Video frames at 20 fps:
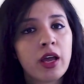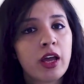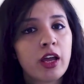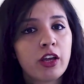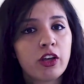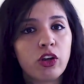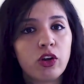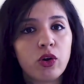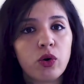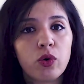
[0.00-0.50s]

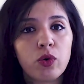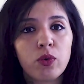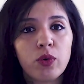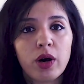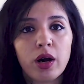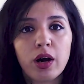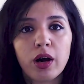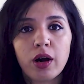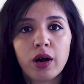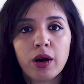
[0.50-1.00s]

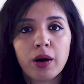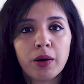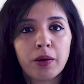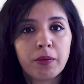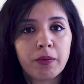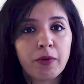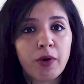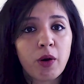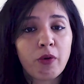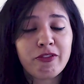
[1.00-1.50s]

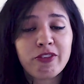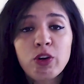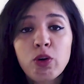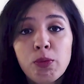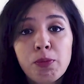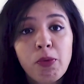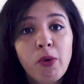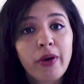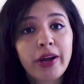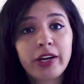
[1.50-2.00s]

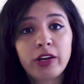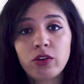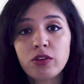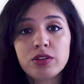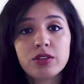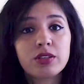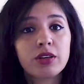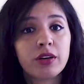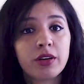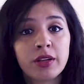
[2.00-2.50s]
viewpoint on
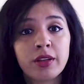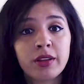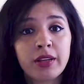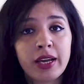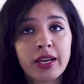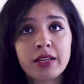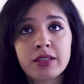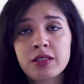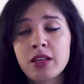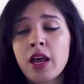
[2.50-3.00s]
certain
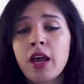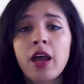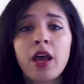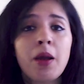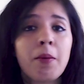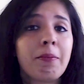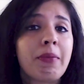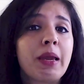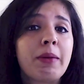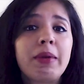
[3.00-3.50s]
things.
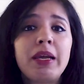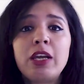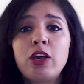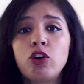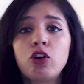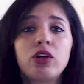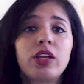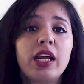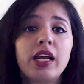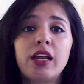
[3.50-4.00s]
Maybe
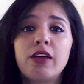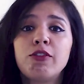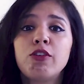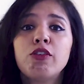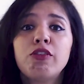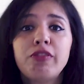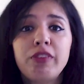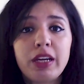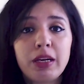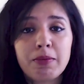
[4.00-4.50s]
they'll give you
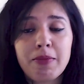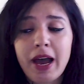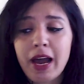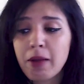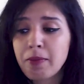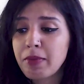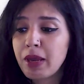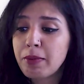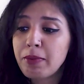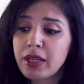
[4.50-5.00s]

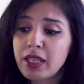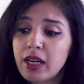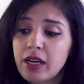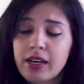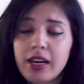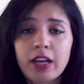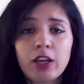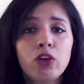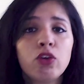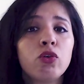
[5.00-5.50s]
feedback, maybe they'll
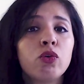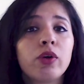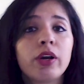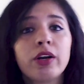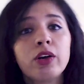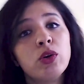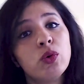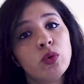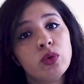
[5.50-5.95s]
tell you can do